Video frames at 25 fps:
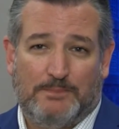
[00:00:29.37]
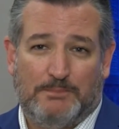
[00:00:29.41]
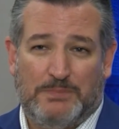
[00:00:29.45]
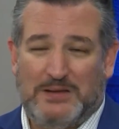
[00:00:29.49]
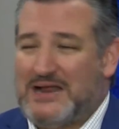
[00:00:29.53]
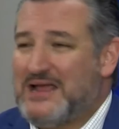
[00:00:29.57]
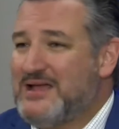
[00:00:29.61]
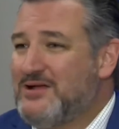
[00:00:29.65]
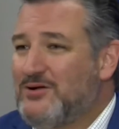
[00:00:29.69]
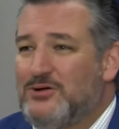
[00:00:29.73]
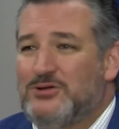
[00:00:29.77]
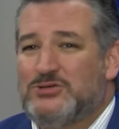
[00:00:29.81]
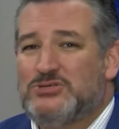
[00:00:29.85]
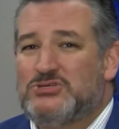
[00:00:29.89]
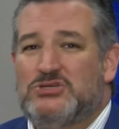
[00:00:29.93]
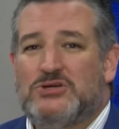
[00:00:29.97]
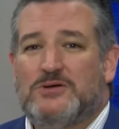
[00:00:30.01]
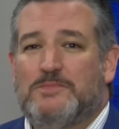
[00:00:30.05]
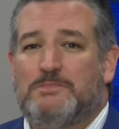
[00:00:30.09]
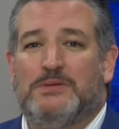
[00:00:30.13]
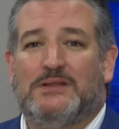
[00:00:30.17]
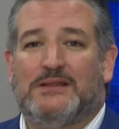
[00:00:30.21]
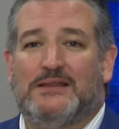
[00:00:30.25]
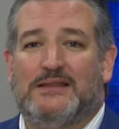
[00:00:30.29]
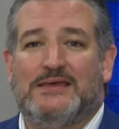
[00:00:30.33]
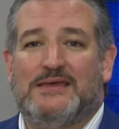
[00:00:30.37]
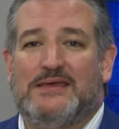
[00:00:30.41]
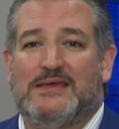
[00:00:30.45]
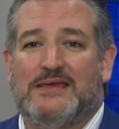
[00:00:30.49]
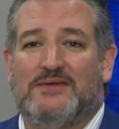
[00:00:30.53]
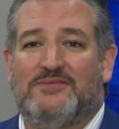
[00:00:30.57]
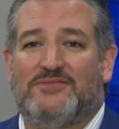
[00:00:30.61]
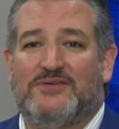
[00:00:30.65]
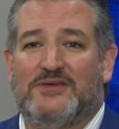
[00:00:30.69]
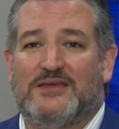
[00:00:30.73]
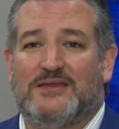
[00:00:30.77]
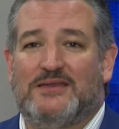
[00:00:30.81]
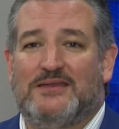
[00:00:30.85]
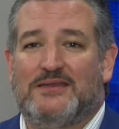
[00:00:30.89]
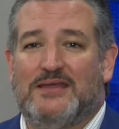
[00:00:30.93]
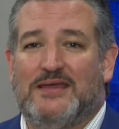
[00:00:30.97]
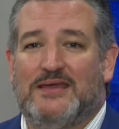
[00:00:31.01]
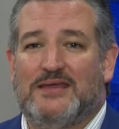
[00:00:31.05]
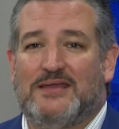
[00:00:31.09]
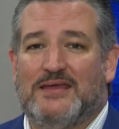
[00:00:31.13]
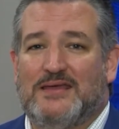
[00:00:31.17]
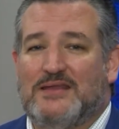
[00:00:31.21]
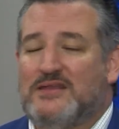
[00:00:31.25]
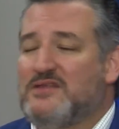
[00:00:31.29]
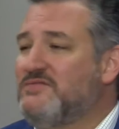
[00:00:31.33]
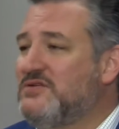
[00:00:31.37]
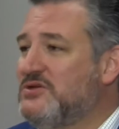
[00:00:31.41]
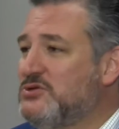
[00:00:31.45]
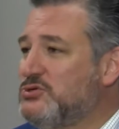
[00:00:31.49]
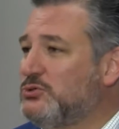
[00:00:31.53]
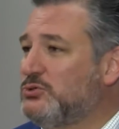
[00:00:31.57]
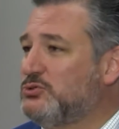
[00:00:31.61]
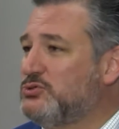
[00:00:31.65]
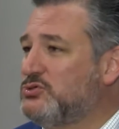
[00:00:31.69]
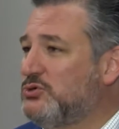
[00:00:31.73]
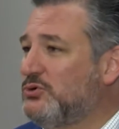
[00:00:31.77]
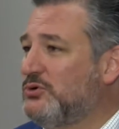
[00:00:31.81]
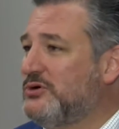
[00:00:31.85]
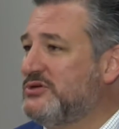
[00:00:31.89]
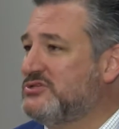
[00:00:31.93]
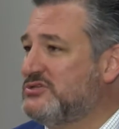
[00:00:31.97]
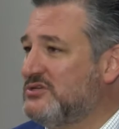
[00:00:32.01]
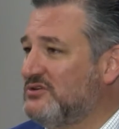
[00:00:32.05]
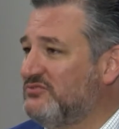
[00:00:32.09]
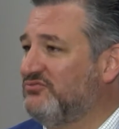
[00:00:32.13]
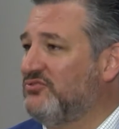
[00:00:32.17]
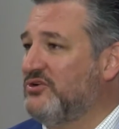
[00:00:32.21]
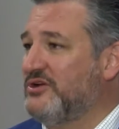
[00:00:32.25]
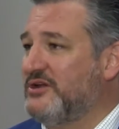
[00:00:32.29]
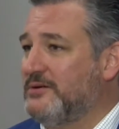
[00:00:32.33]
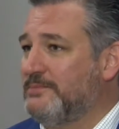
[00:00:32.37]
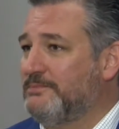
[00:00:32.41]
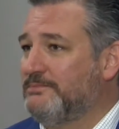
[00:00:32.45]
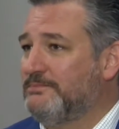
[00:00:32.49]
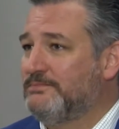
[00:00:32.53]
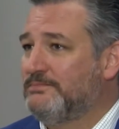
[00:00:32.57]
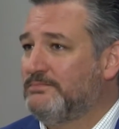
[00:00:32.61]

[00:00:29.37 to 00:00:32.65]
But I also believe in, in individual choice and freedom.